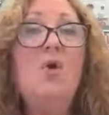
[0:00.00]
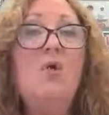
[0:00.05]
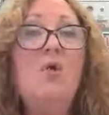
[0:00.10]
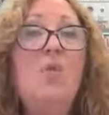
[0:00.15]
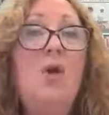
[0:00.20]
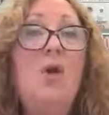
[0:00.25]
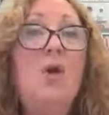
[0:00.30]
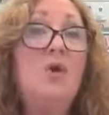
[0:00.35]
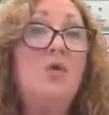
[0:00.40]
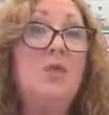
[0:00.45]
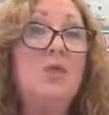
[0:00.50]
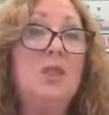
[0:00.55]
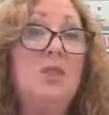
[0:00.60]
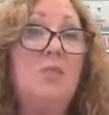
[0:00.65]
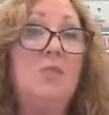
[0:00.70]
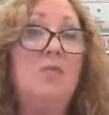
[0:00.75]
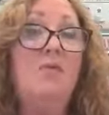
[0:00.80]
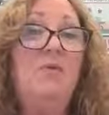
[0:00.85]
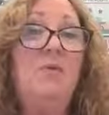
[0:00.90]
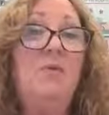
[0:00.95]
Records
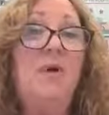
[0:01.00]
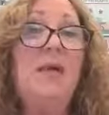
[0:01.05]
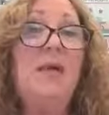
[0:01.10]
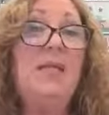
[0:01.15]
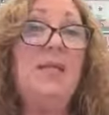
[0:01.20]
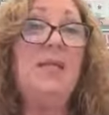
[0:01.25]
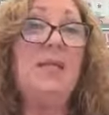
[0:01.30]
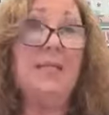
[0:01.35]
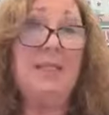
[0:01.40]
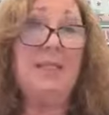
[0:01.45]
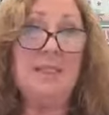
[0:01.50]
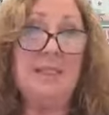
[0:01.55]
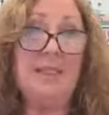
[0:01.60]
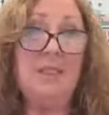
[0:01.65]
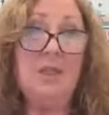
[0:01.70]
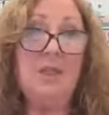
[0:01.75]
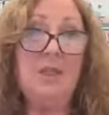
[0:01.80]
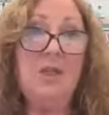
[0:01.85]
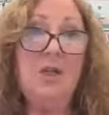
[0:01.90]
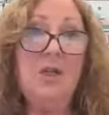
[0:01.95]
provided under
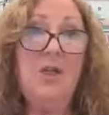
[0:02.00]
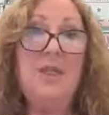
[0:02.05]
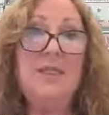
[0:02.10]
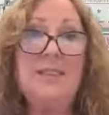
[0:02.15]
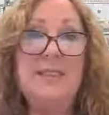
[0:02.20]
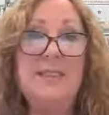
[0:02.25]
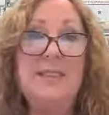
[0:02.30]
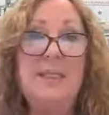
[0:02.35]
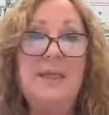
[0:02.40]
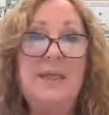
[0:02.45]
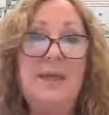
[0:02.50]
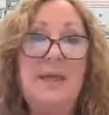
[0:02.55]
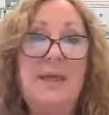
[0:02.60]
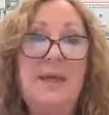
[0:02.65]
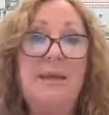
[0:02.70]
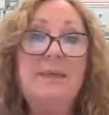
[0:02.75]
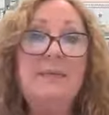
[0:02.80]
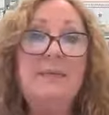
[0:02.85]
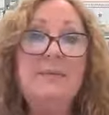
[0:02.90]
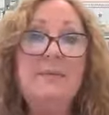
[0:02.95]
Section
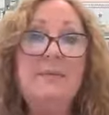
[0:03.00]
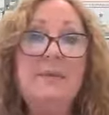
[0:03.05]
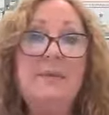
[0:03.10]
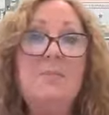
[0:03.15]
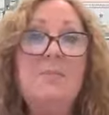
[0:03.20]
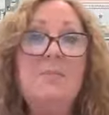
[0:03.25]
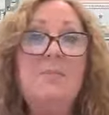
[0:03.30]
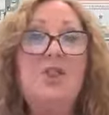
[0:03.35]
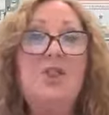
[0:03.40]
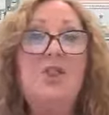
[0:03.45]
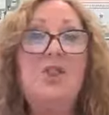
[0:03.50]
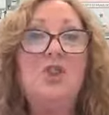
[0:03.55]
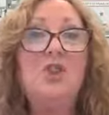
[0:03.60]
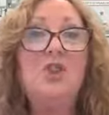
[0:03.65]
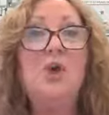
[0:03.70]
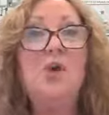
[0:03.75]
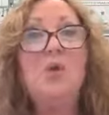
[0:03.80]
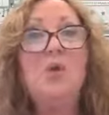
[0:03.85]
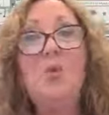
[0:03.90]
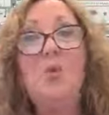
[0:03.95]
9CA must
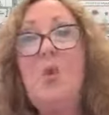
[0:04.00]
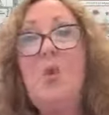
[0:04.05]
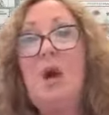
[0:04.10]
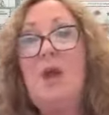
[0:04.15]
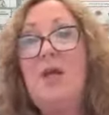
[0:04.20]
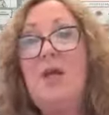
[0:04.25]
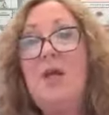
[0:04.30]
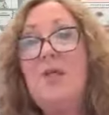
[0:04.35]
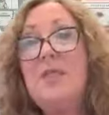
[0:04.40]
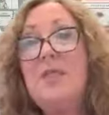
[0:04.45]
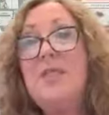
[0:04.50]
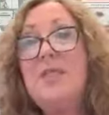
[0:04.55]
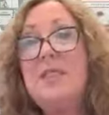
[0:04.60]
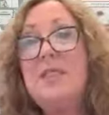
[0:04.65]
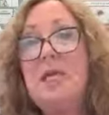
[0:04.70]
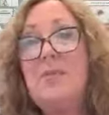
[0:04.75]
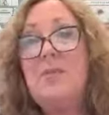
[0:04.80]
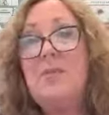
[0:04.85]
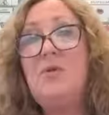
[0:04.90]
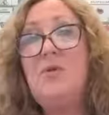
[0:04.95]
show the way you
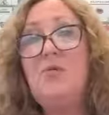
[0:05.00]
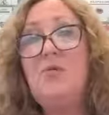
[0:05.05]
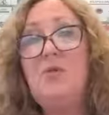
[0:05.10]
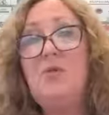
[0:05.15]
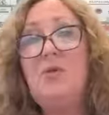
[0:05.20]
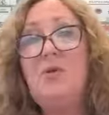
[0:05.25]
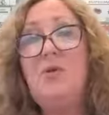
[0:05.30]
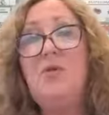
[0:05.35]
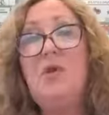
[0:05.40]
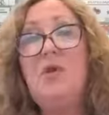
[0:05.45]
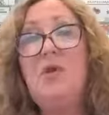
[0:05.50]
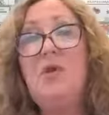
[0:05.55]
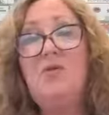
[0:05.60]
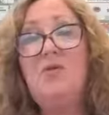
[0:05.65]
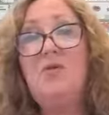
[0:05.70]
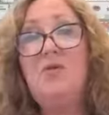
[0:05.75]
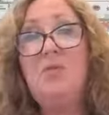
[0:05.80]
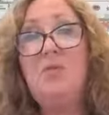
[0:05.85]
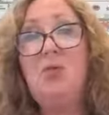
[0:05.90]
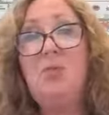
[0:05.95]
stepped through the
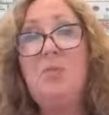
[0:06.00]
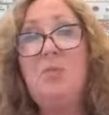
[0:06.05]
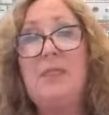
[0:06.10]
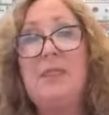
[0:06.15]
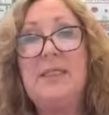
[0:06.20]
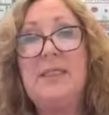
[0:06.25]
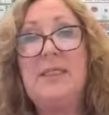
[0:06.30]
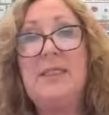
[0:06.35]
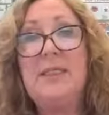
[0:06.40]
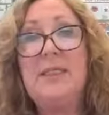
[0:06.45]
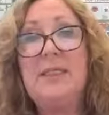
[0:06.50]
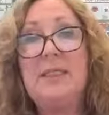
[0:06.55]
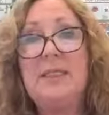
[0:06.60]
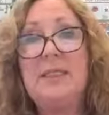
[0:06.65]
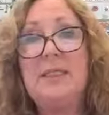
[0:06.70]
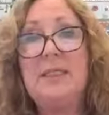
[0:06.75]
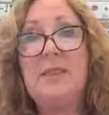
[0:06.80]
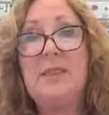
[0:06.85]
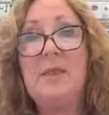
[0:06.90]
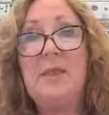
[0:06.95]
affordability
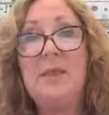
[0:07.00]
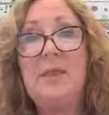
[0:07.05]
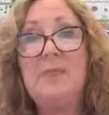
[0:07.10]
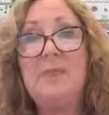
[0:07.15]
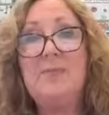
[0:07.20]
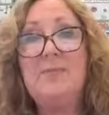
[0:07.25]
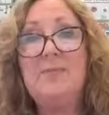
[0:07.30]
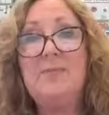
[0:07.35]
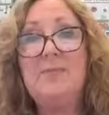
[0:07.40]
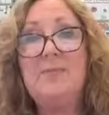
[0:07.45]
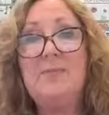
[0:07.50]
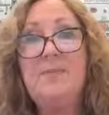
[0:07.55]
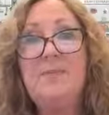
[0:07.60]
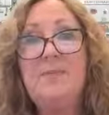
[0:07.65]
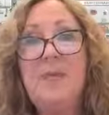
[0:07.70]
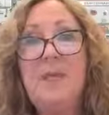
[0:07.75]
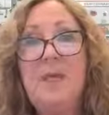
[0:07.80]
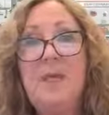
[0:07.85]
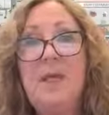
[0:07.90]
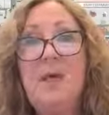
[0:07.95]
assessment.
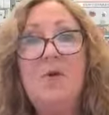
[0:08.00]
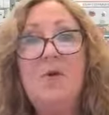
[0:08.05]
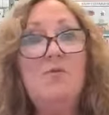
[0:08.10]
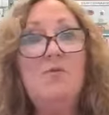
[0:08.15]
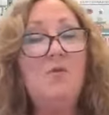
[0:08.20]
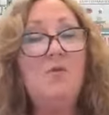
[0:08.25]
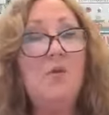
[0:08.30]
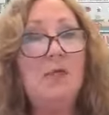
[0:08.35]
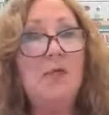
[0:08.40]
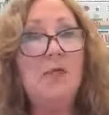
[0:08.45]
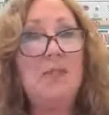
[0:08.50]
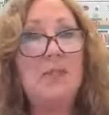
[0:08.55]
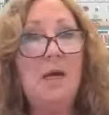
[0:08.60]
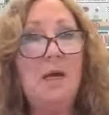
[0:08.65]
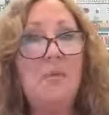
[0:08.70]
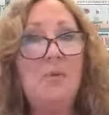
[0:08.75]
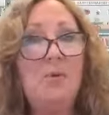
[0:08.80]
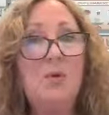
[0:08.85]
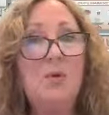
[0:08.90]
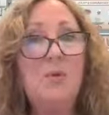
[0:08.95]
For
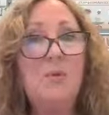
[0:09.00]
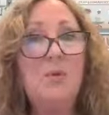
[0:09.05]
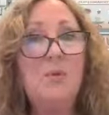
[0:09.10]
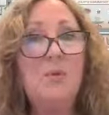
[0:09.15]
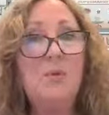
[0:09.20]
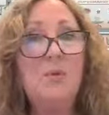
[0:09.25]
example,